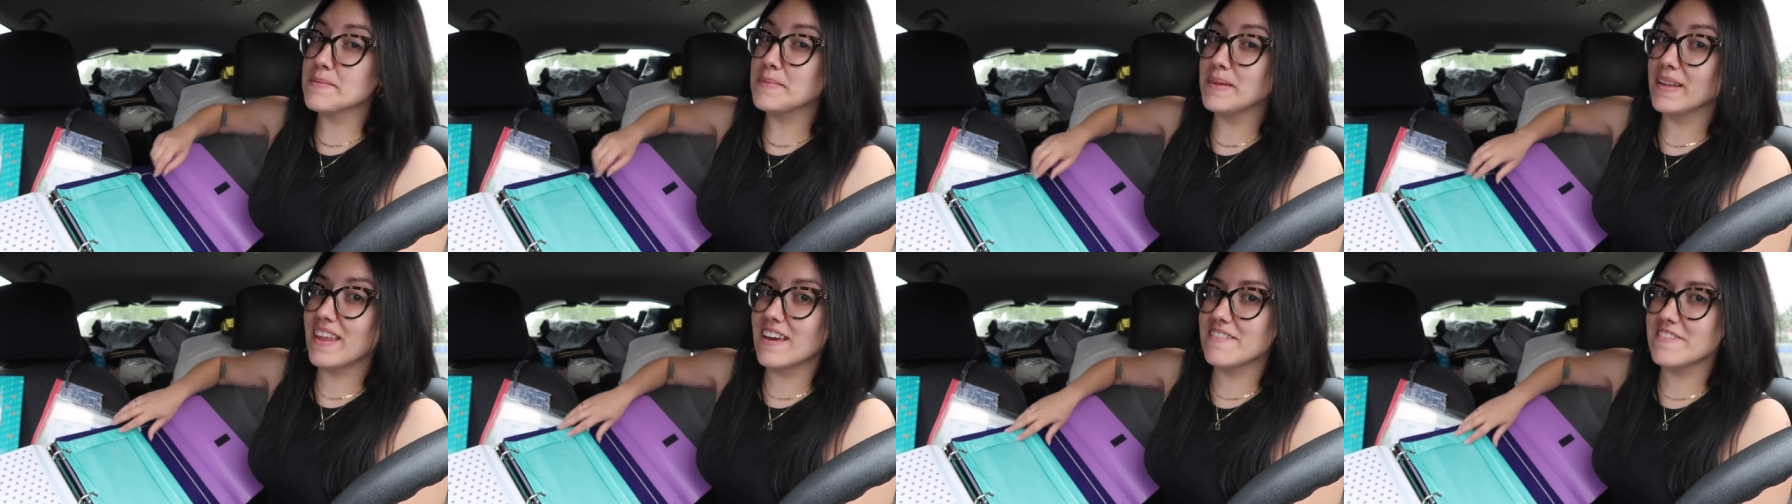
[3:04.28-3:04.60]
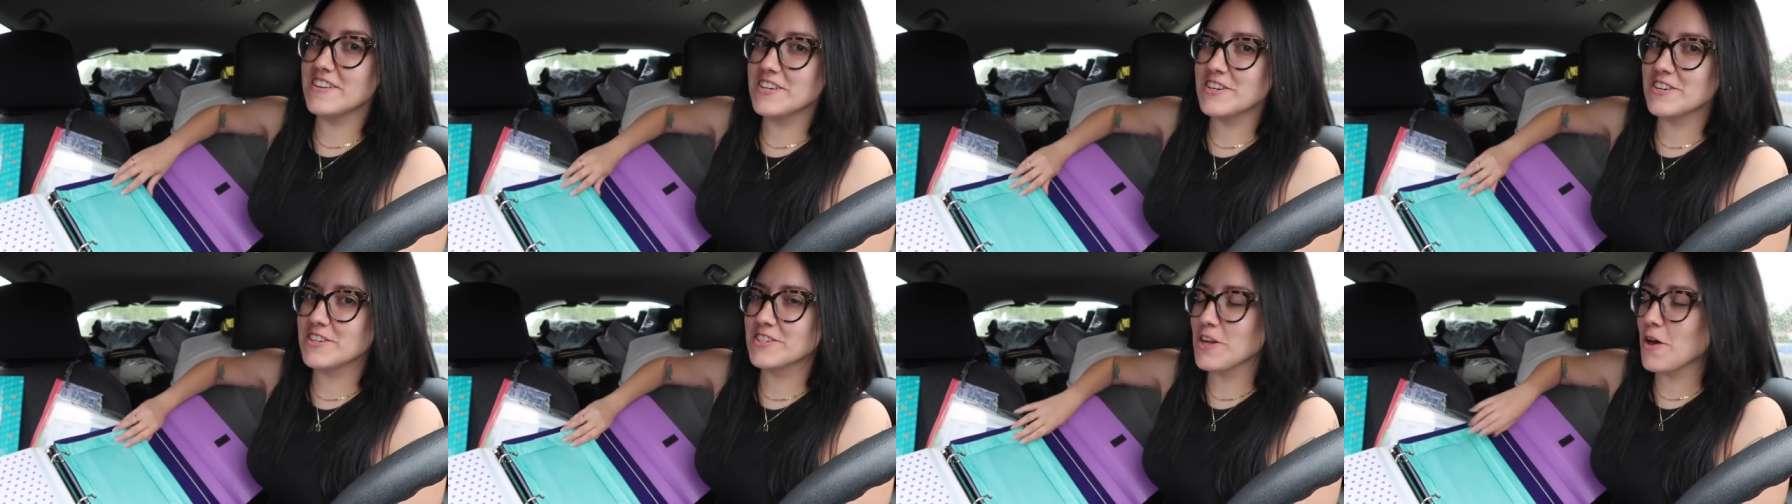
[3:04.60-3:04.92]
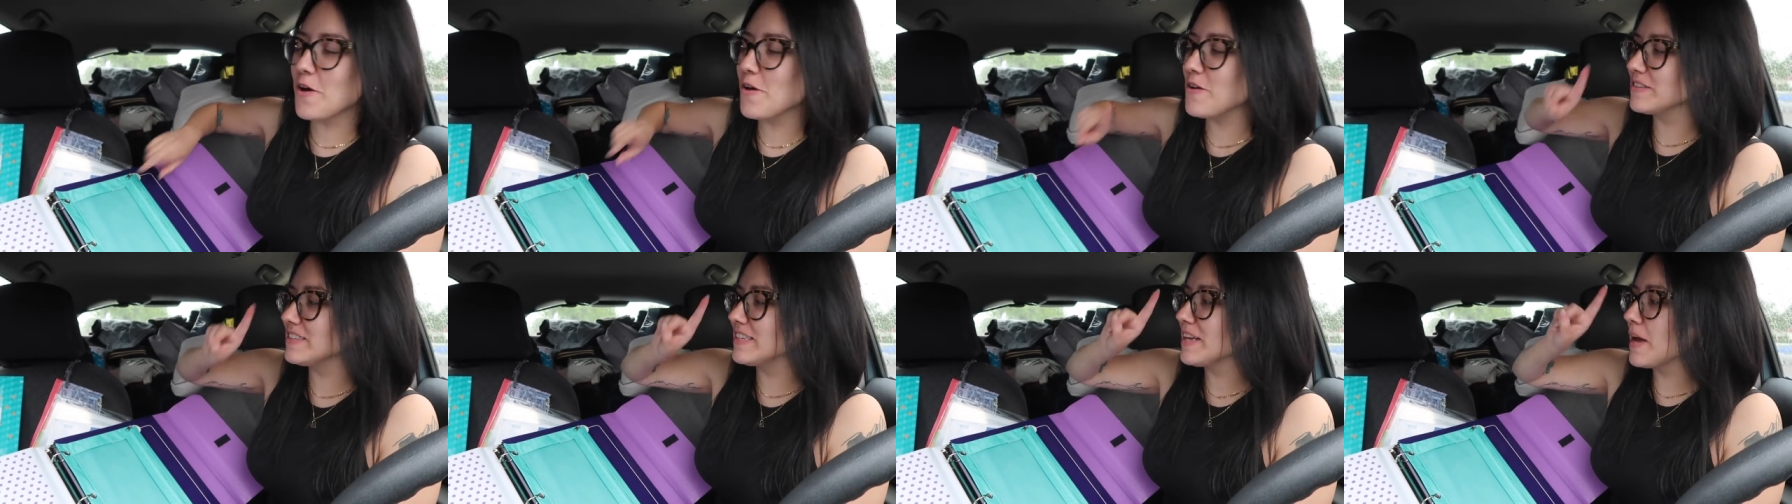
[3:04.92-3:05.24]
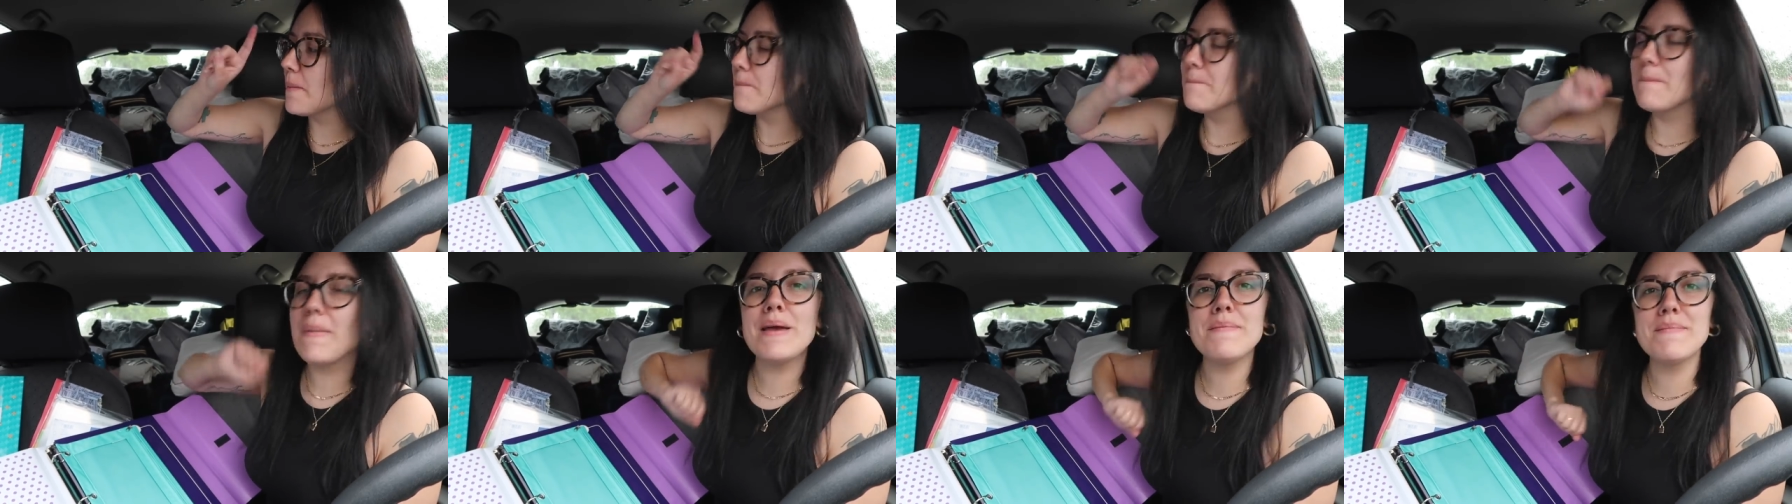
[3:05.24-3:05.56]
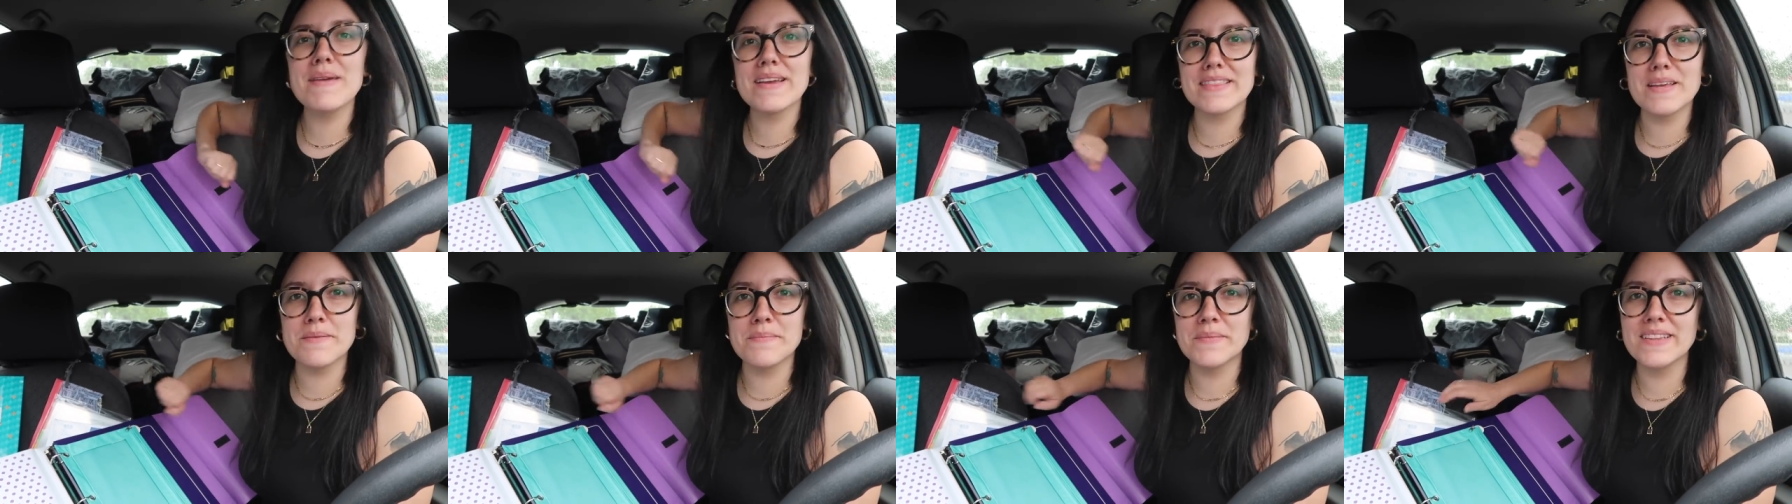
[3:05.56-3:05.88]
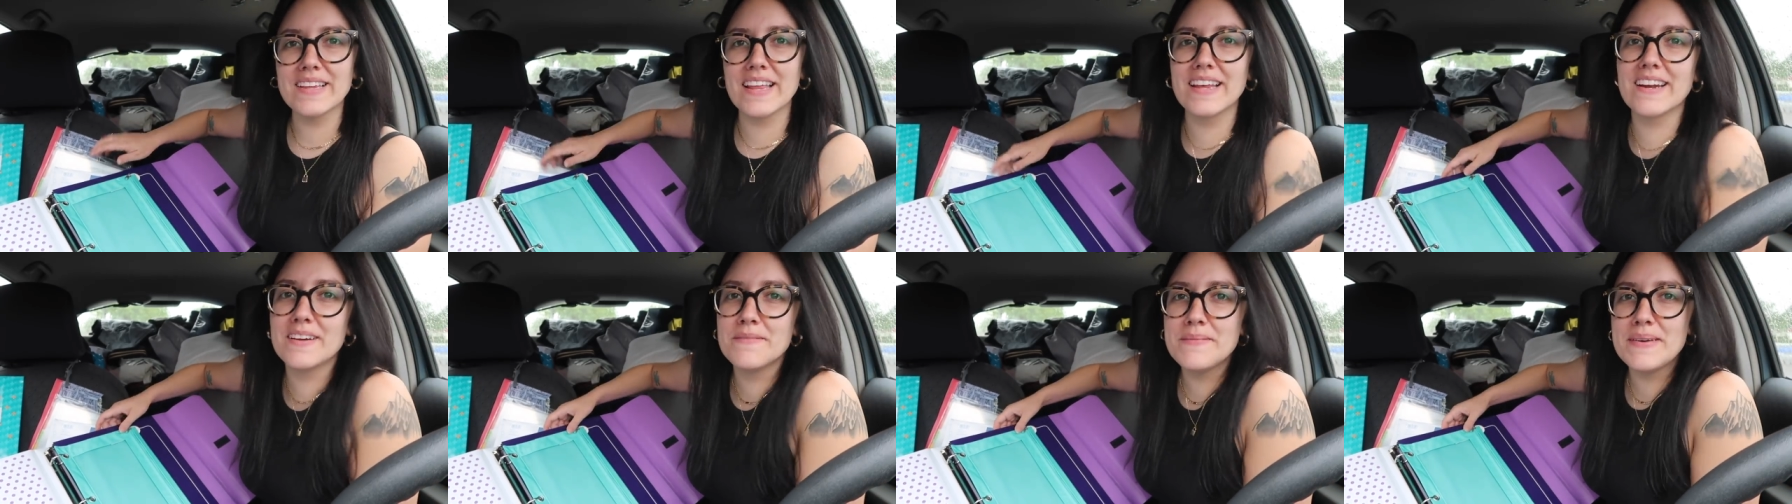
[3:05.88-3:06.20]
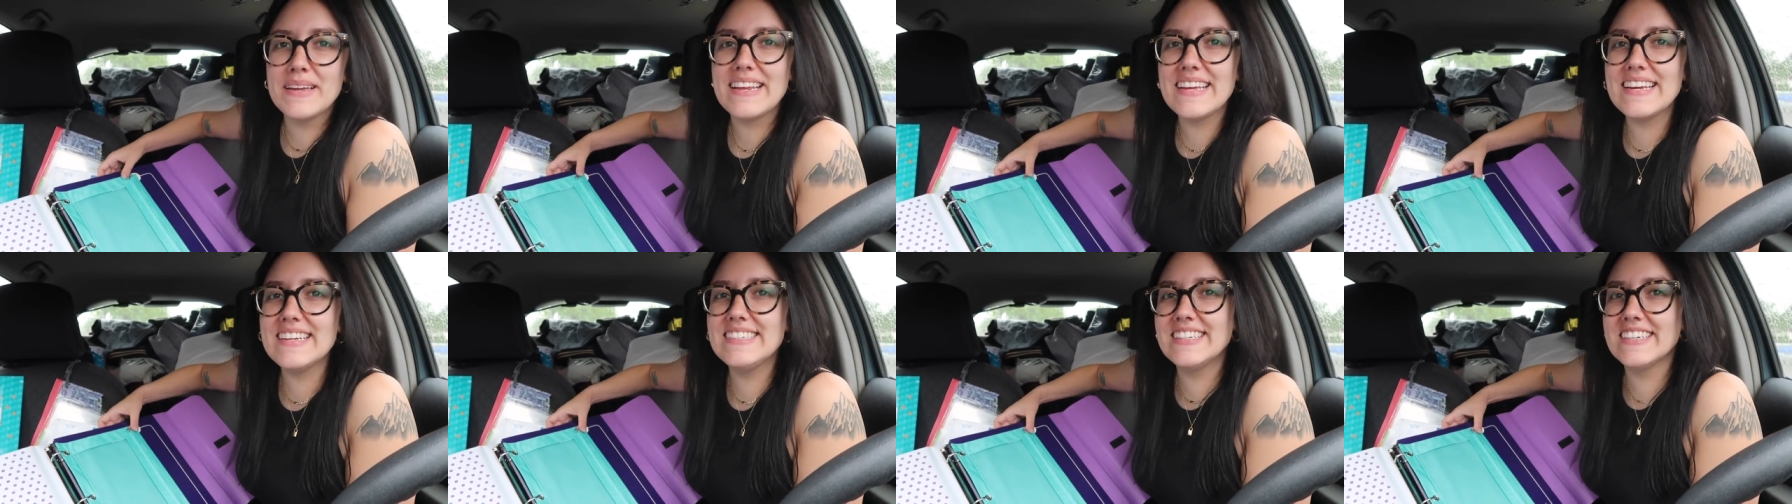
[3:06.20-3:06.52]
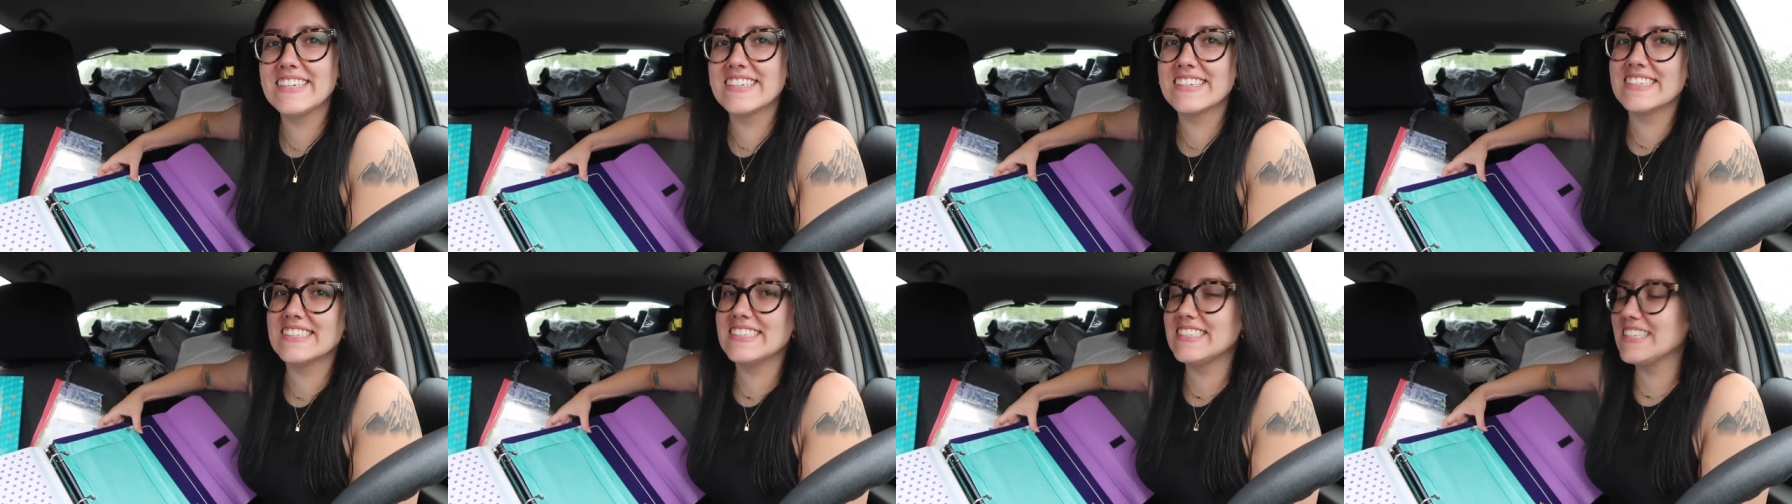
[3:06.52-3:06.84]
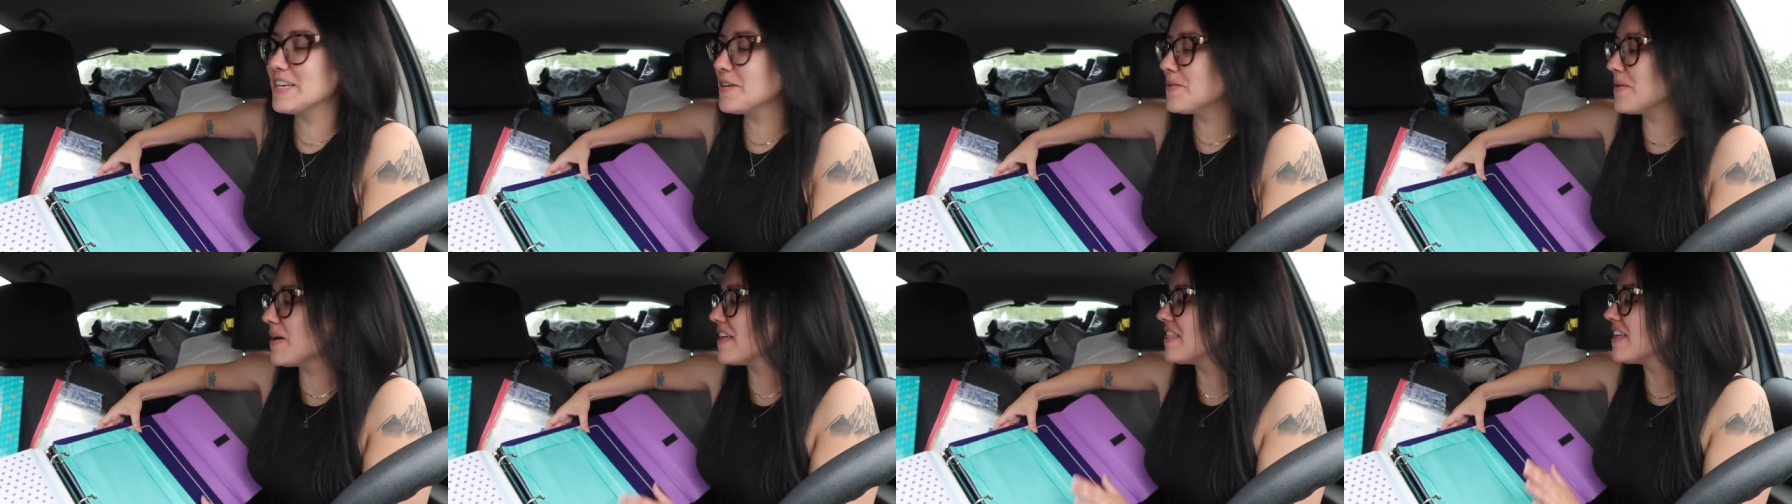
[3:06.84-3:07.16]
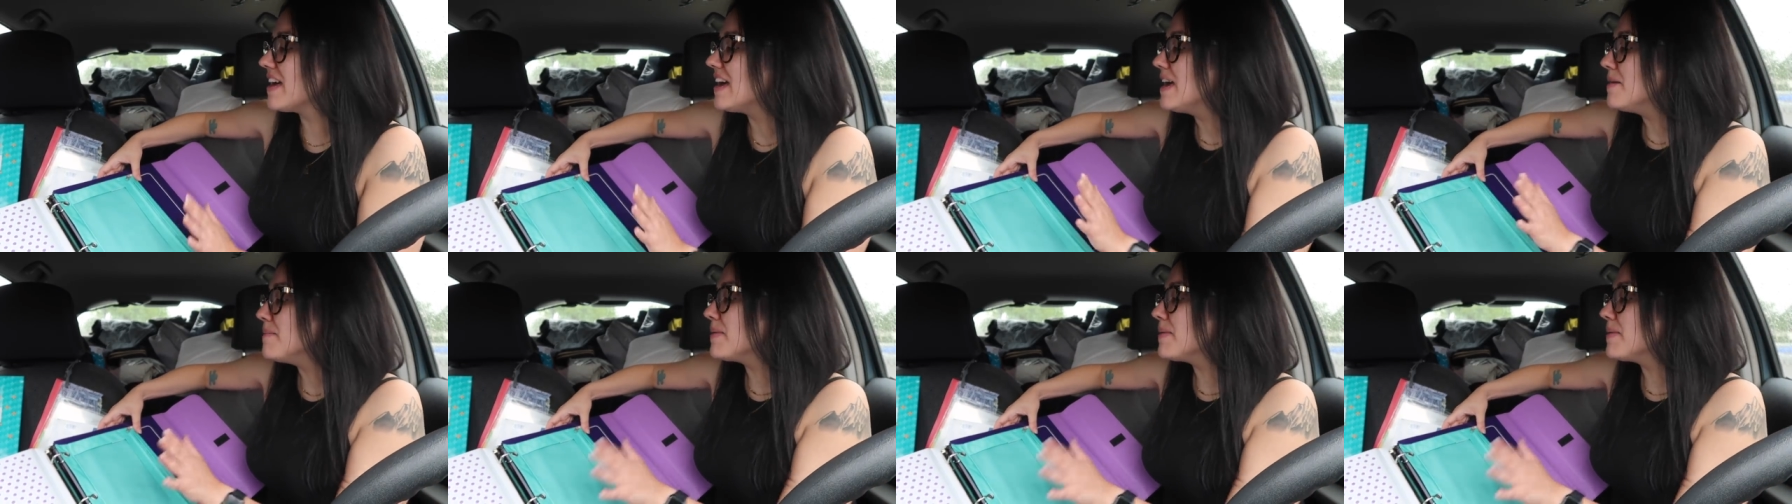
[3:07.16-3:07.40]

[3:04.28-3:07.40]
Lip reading: I'm 11 years old, might make them a little bit easier to deal with,